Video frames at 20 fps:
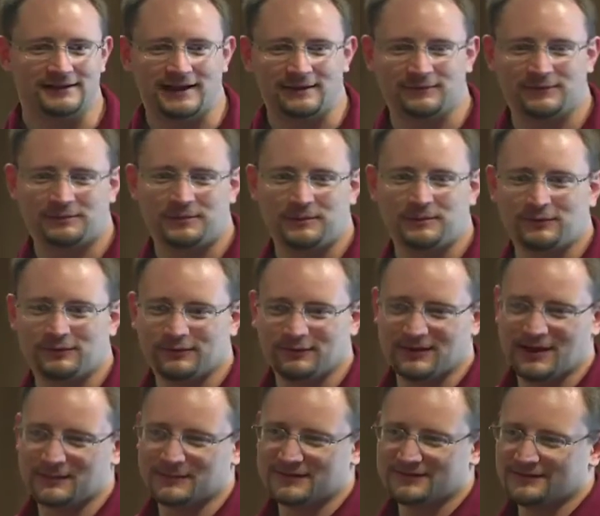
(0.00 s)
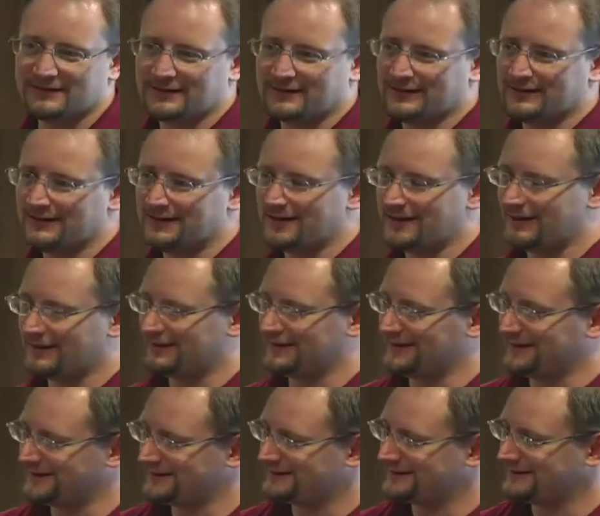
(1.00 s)
A lot of times people will grab the
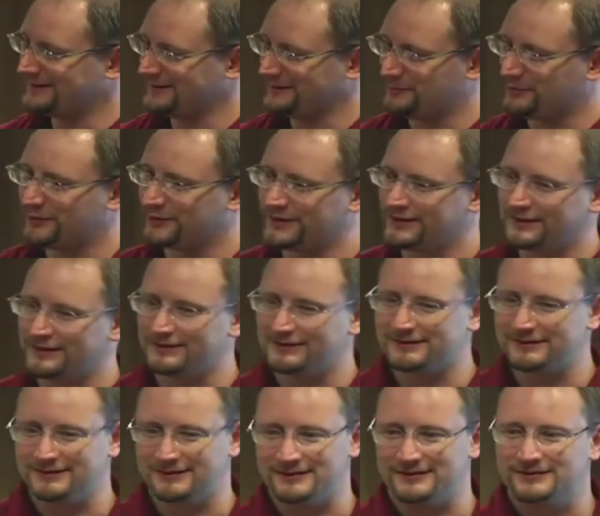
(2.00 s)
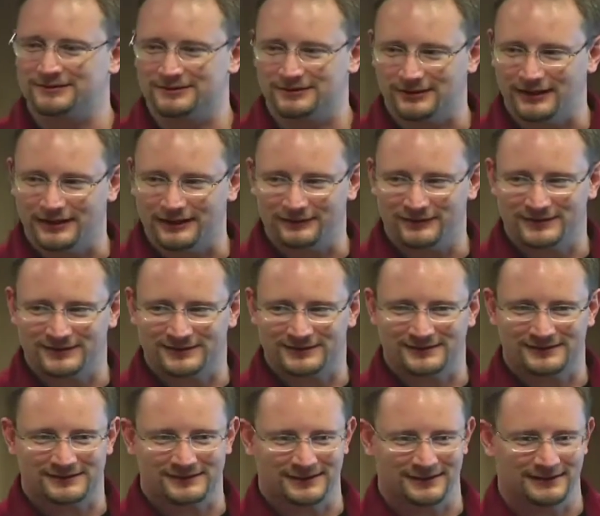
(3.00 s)
CD and then instantly put it into the disk
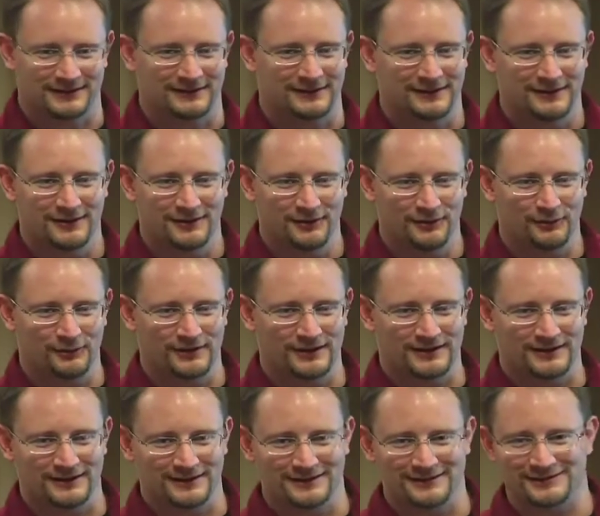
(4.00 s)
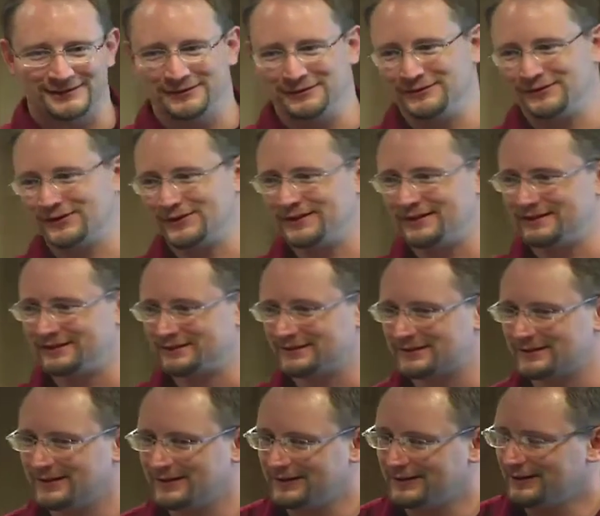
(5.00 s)
drive just to see what it is, whose
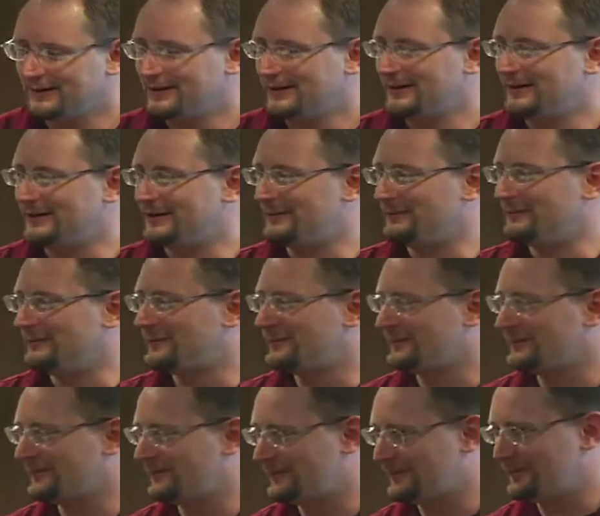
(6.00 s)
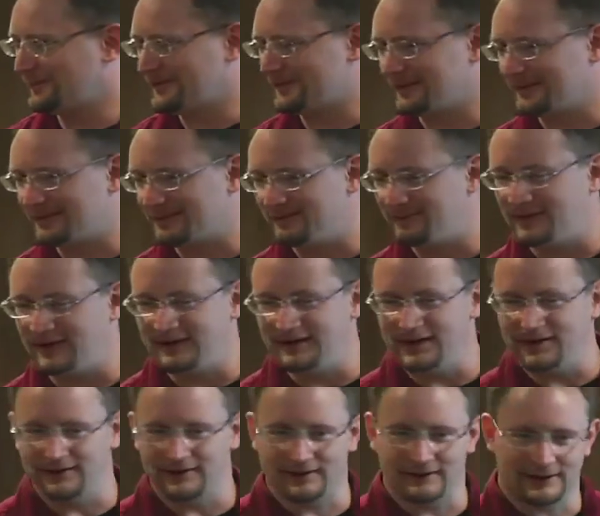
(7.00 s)
it is, what they
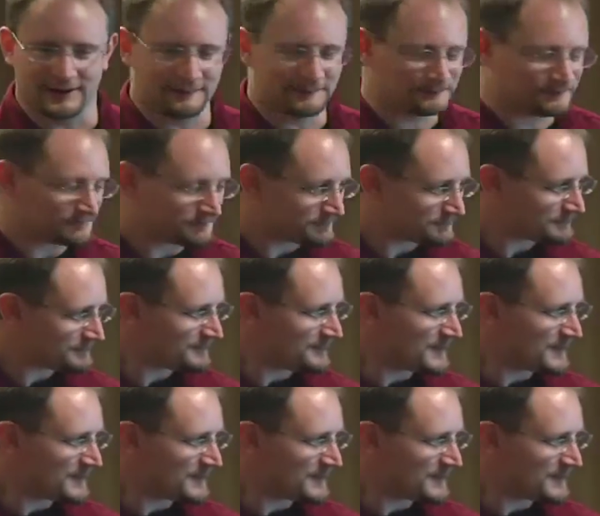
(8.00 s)
can find out on it.